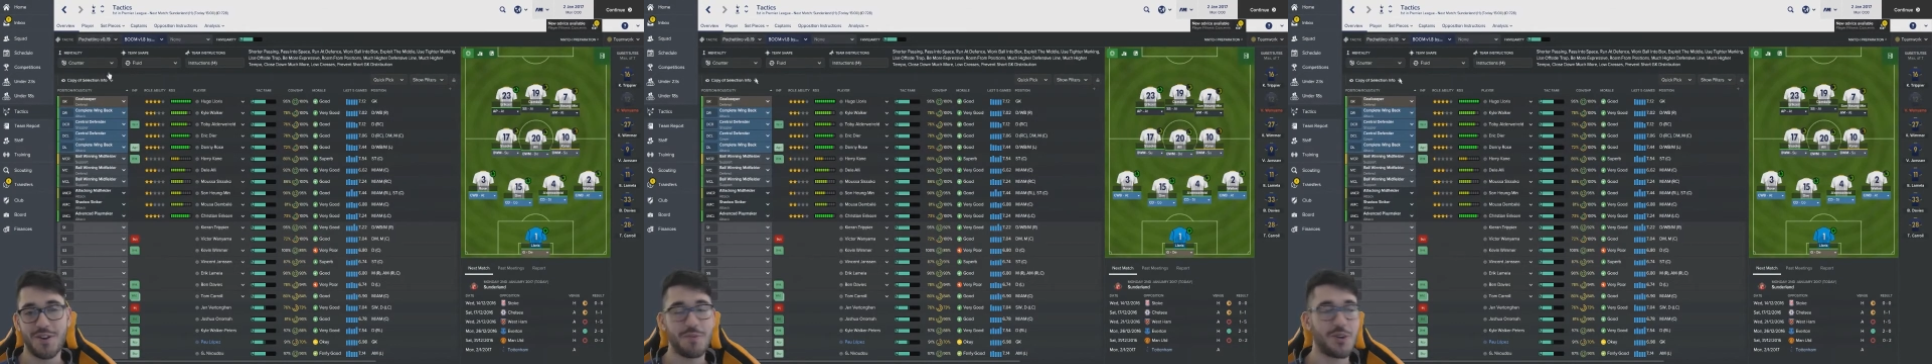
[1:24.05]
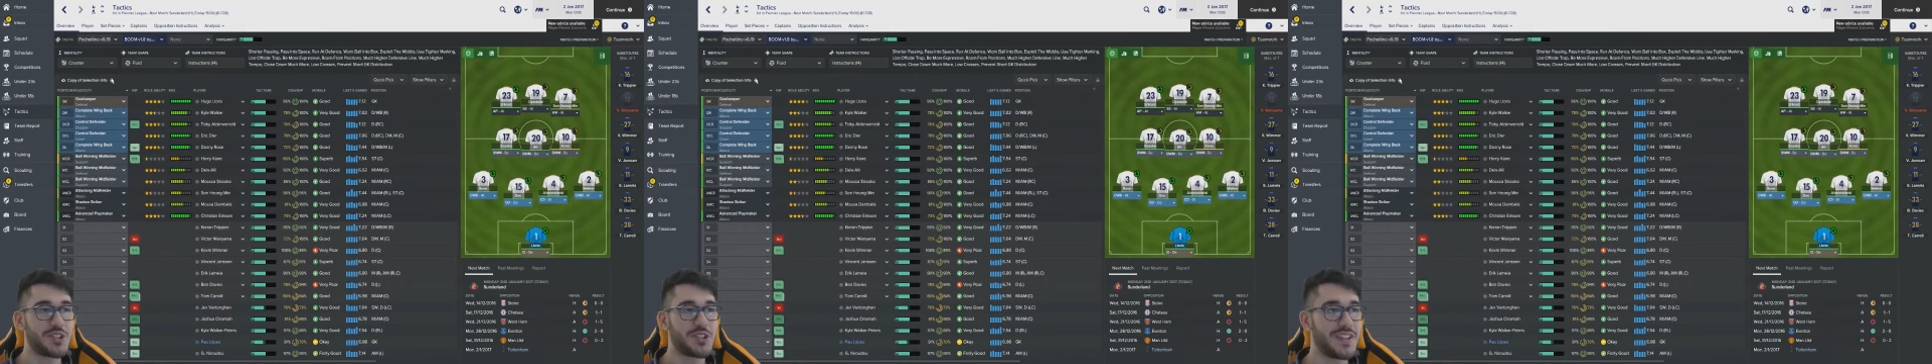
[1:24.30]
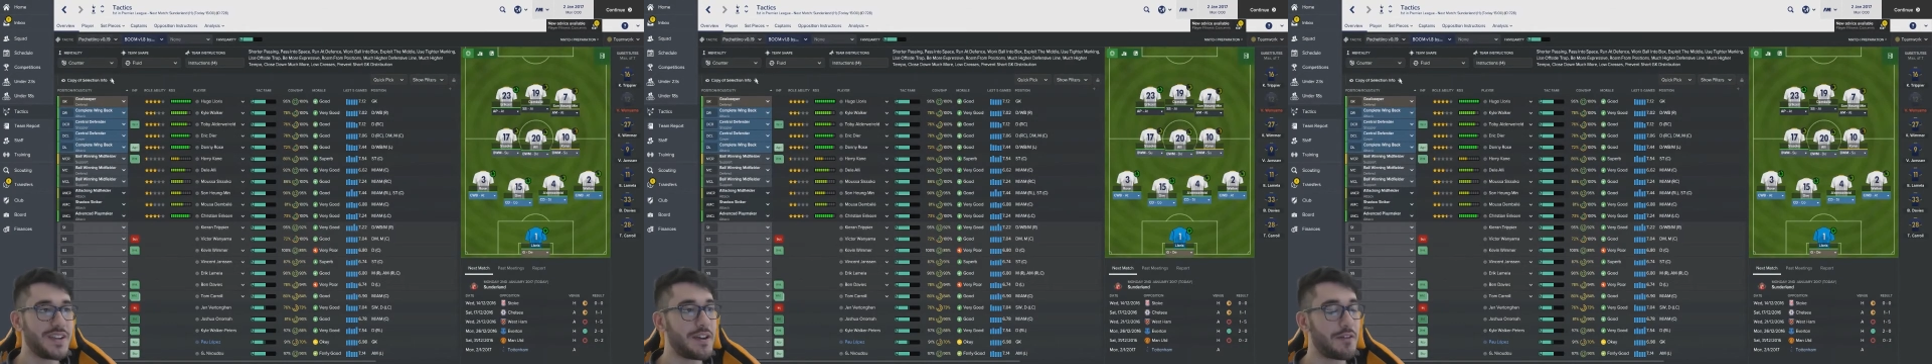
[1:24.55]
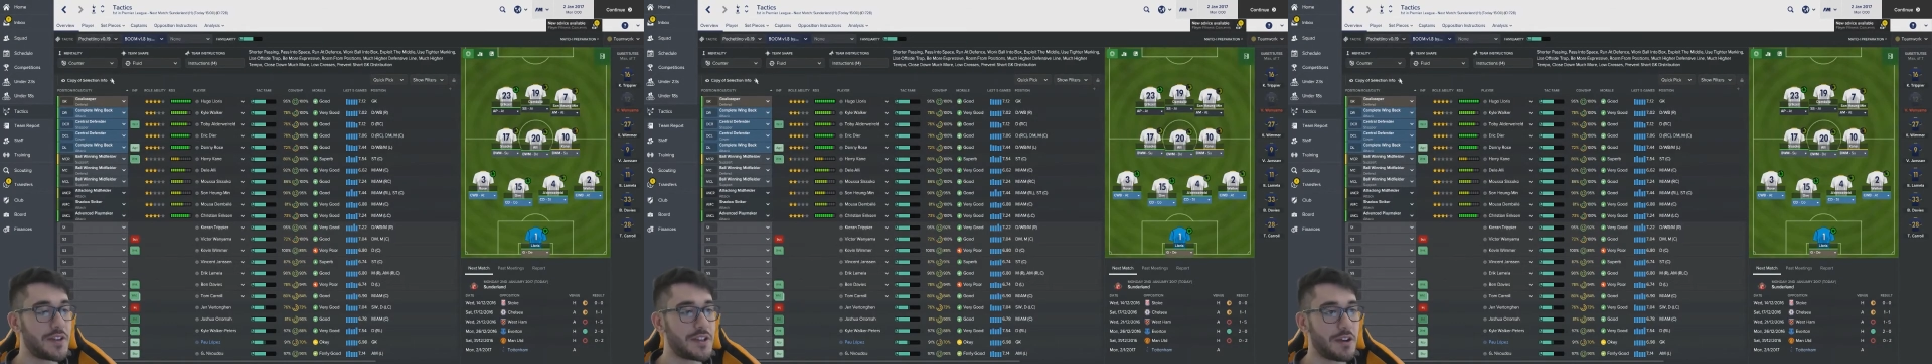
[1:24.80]
a Pochettino
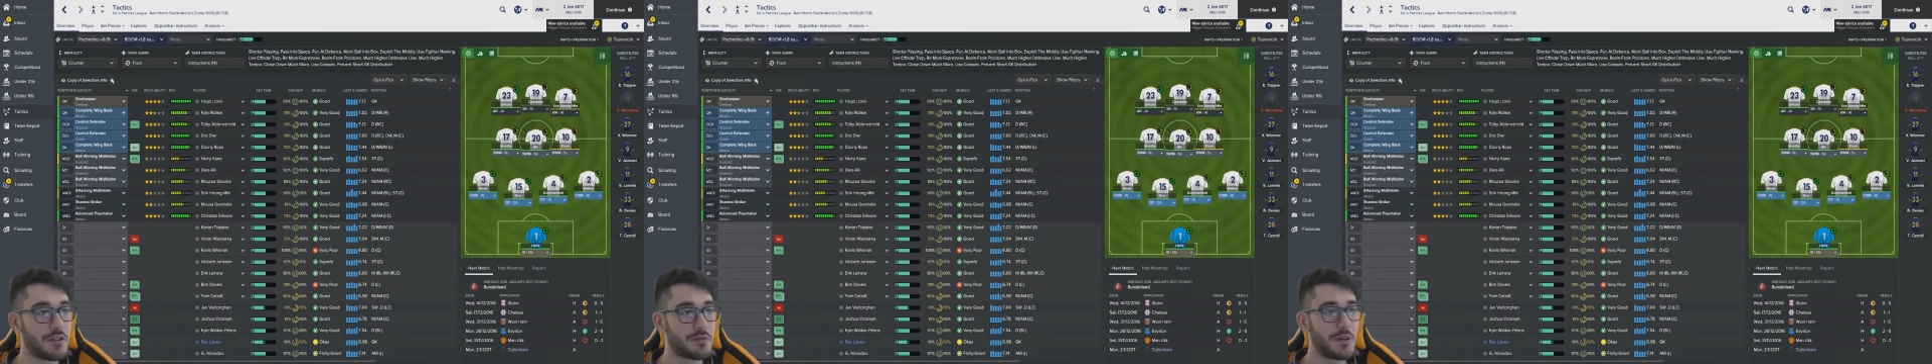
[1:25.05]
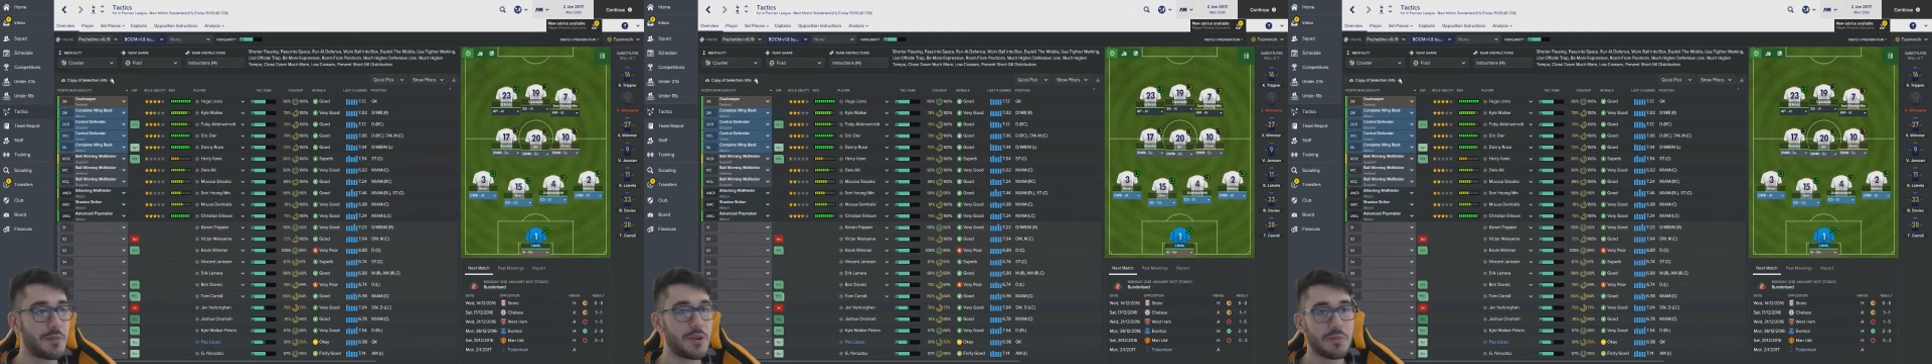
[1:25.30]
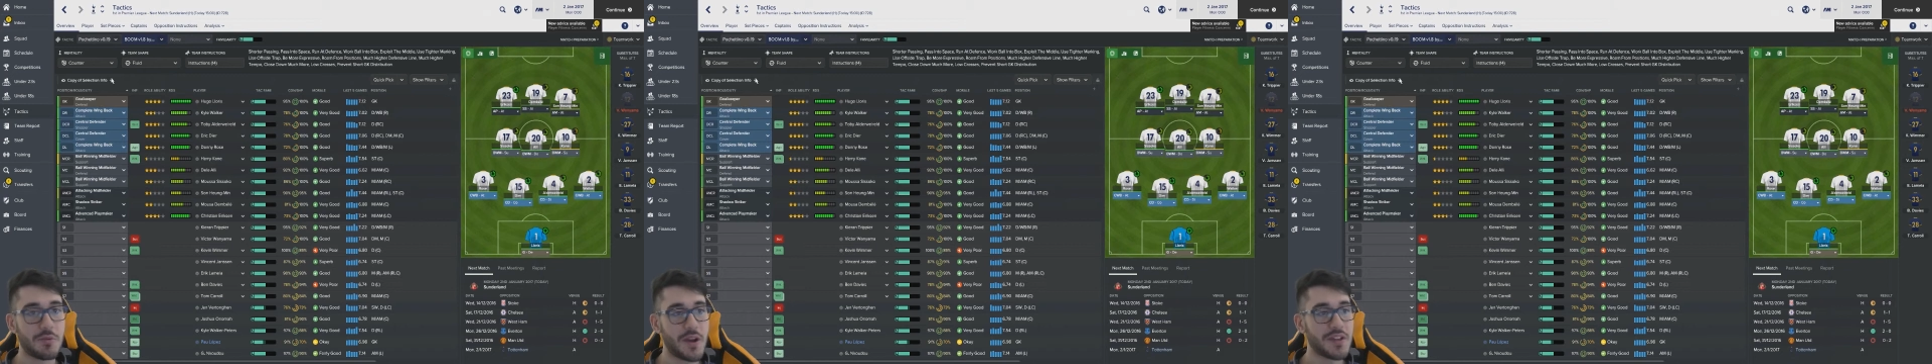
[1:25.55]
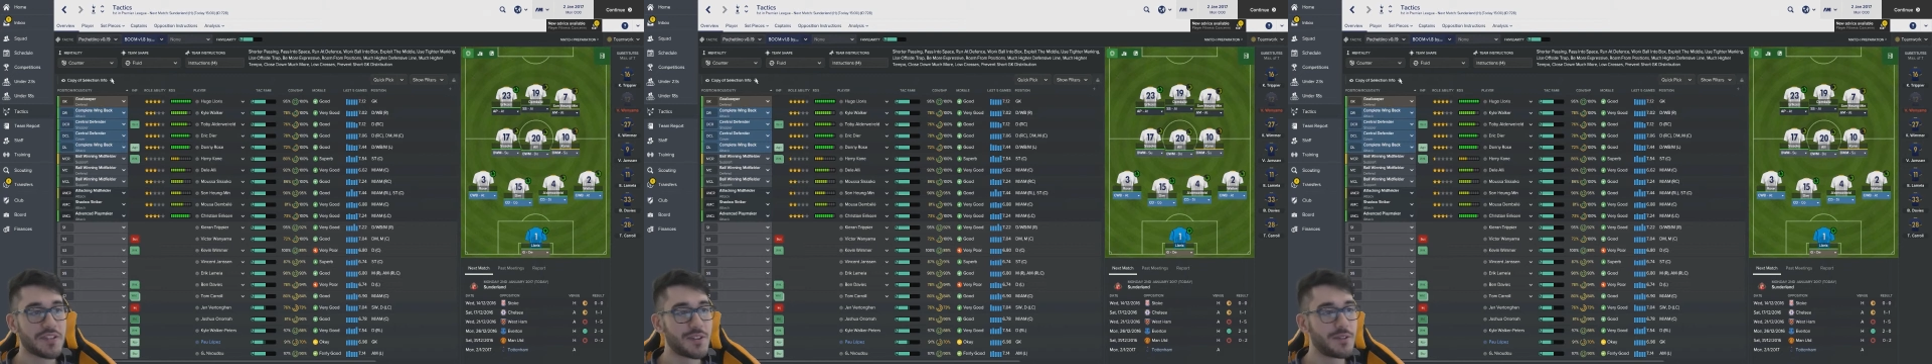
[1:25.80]
video coming up
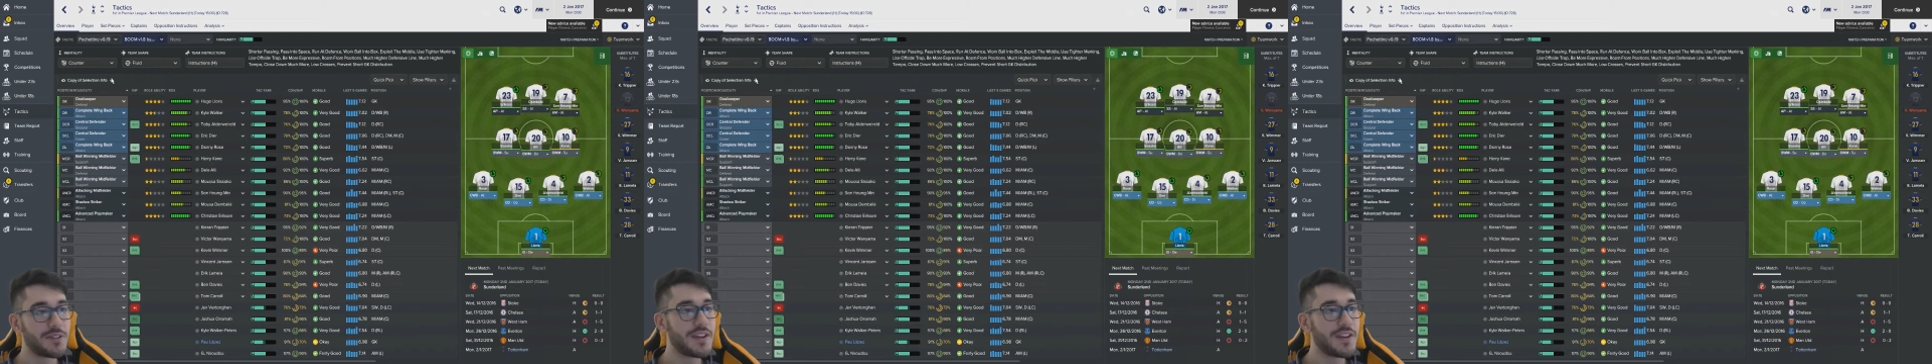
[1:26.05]
quite soon.